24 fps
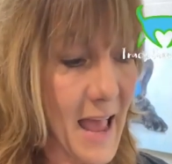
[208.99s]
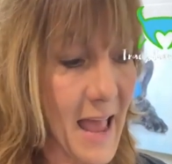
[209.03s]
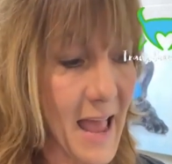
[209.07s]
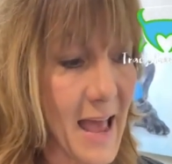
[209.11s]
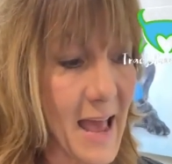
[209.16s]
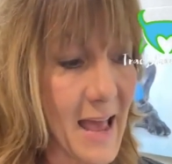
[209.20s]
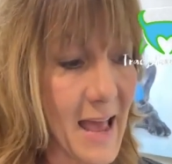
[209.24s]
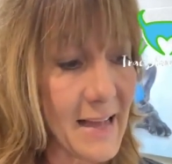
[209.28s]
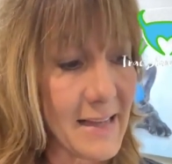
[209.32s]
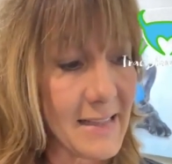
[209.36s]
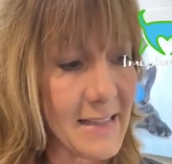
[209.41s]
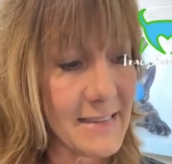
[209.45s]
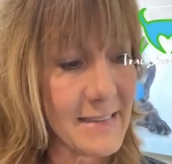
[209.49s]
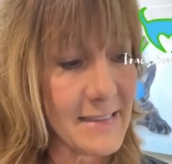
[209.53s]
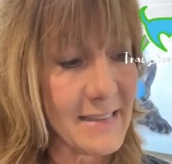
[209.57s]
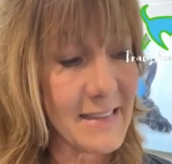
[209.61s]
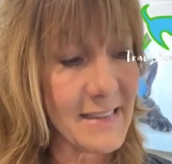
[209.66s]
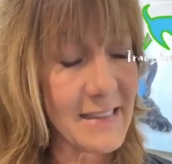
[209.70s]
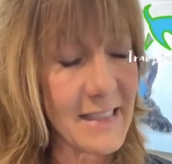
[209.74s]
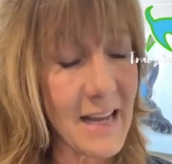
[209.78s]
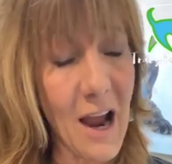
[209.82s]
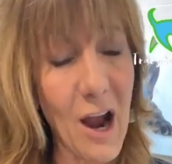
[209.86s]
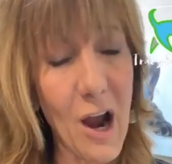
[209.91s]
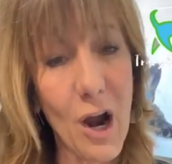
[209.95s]

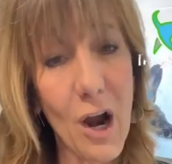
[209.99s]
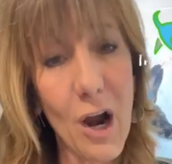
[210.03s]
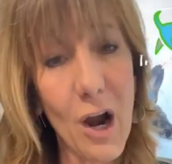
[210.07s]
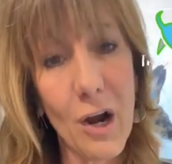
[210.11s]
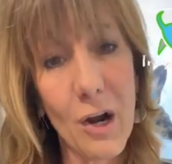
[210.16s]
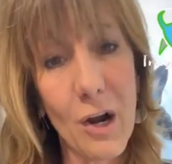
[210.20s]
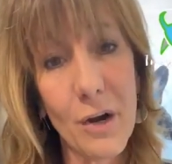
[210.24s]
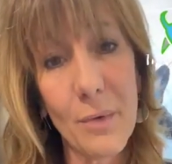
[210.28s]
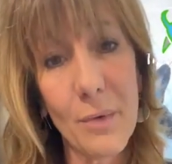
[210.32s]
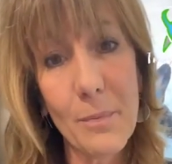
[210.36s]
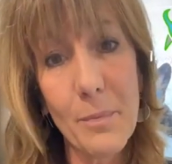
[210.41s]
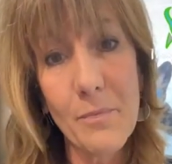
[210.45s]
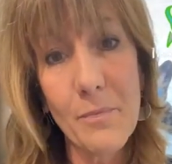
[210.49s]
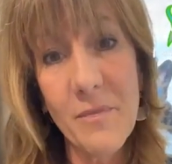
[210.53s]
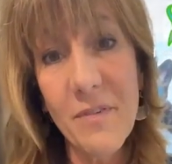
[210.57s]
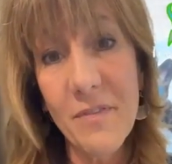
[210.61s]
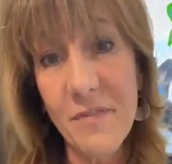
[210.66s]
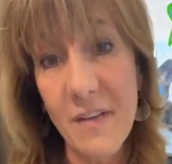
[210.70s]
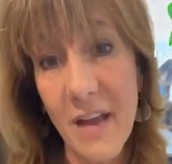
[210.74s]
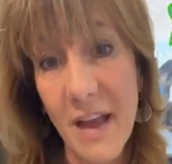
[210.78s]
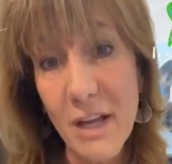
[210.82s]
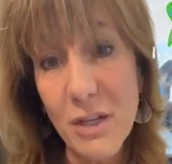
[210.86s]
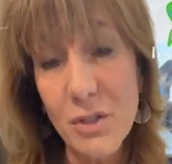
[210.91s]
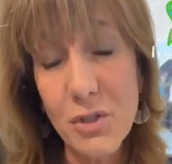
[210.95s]
And our
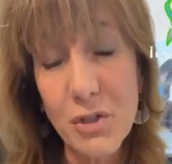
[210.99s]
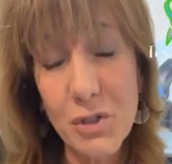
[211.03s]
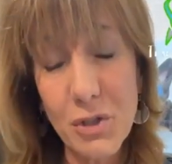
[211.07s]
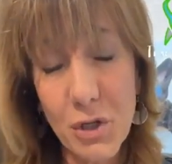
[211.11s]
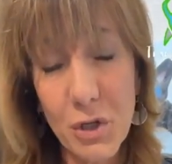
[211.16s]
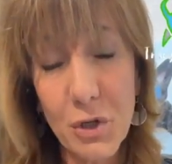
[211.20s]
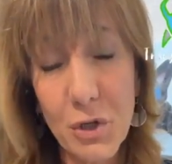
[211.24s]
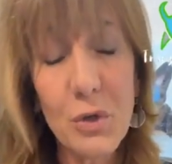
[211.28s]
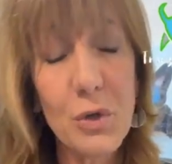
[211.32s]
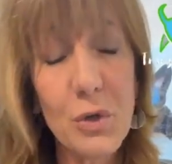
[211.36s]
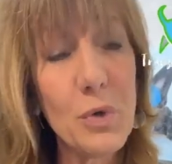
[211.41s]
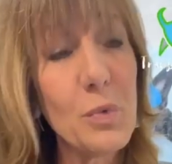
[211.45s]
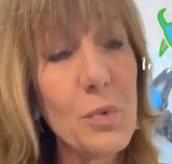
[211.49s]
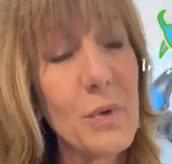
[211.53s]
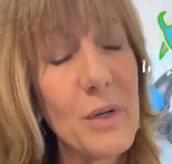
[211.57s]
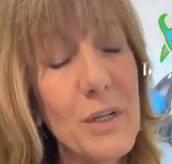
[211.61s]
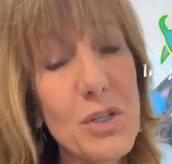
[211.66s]
phase 2,